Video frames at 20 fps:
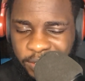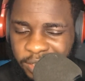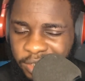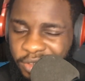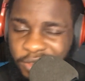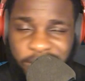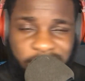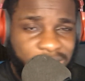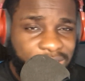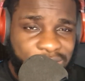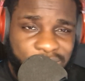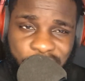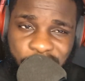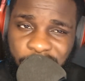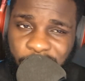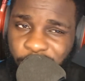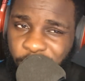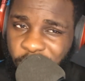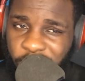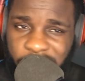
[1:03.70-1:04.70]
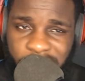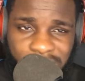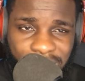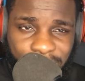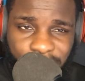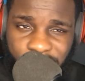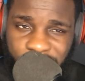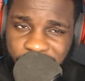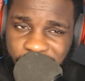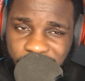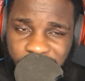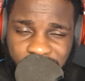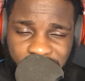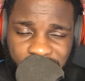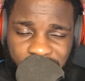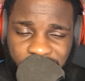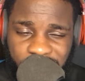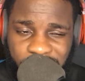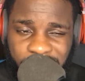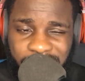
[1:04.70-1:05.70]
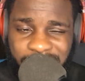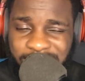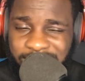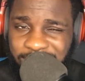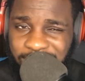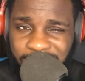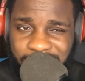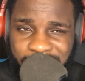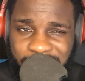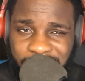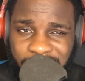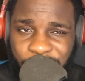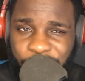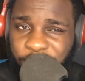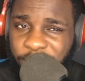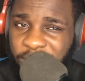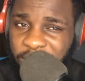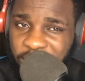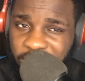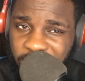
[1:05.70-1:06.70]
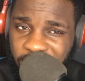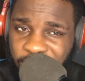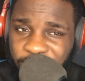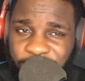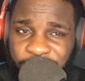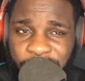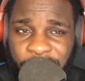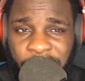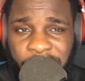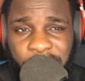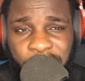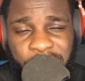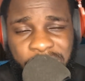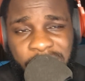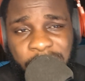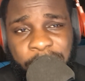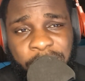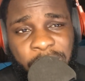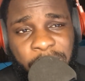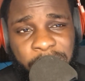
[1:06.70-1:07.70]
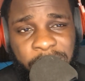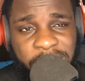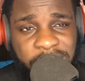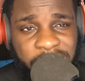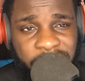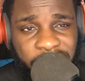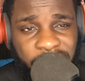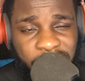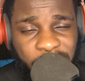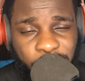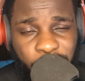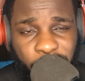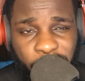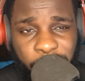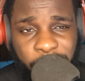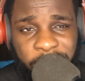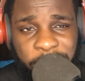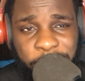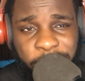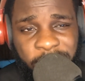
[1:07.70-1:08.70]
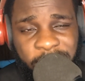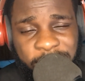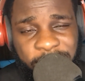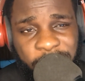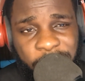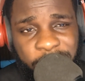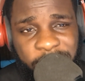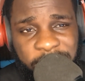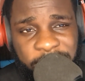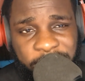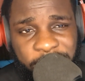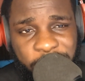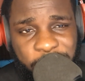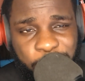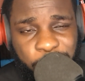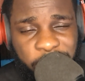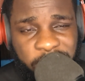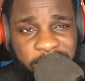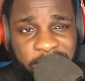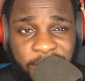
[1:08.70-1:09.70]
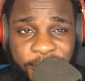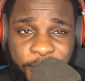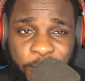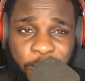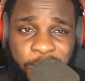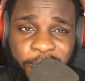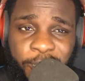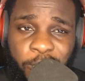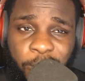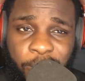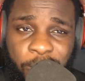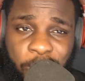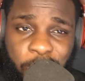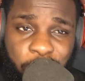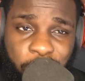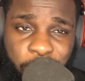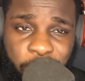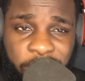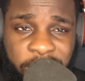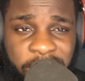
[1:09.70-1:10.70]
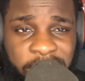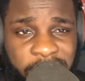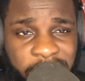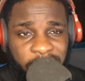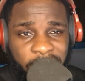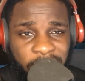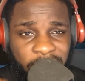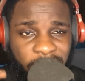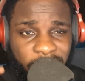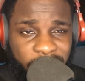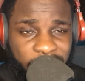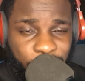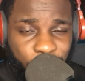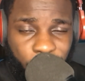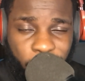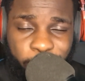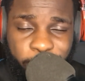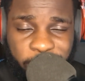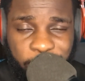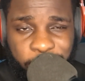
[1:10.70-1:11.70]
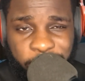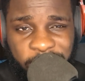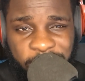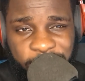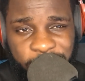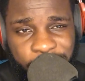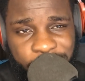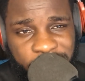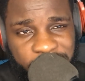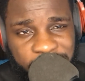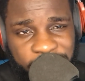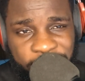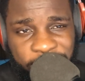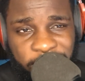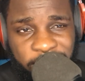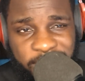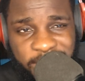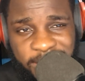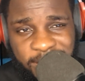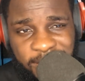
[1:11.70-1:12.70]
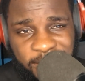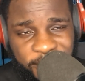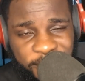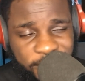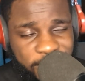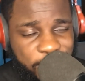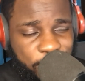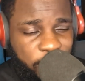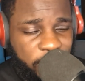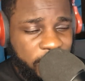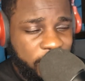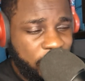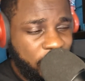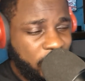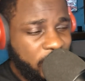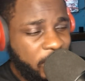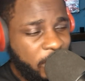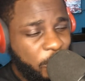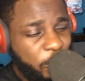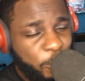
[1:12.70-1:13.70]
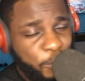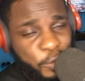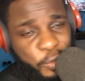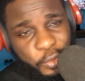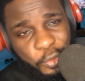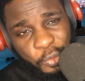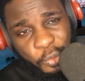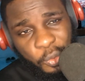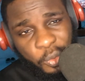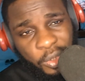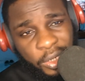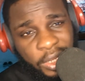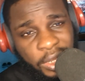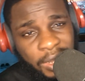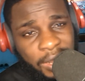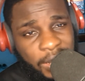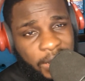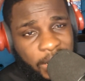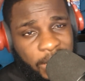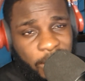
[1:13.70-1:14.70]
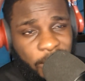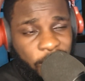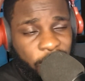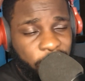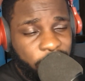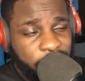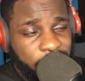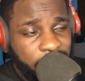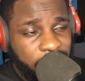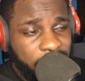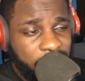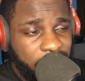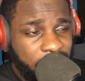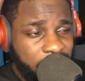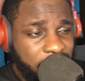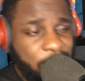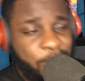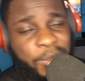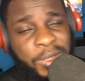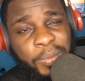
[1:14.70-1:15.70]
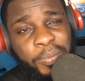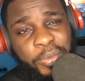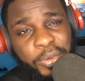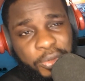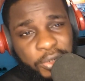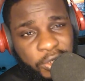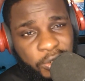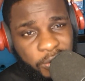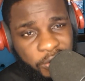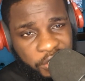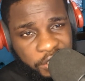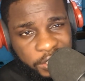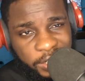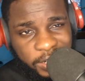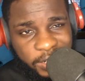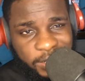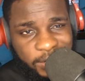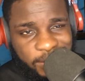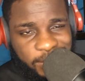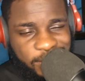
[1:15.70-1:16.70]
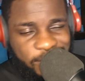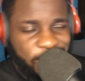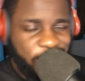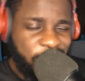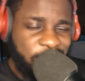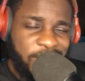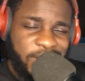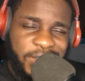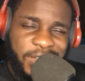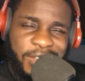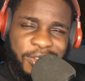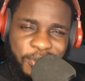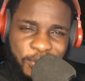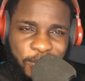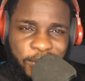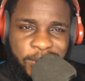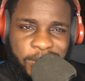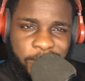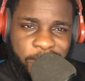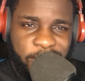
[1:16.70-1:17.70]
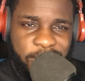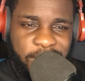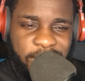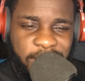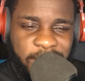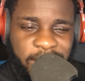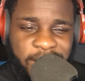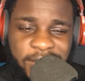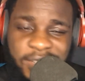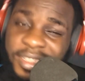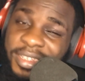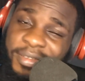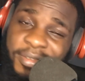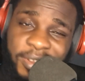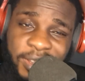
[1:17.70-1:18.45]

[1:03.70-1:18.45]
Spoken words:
you can't sue a blog that posted a sex tape if you are the one that published it on a public platform in the first place. If it was from you on a public platform that they found it in the first place, you can't control how it's being pushed or shared, so you can't sue anybody. And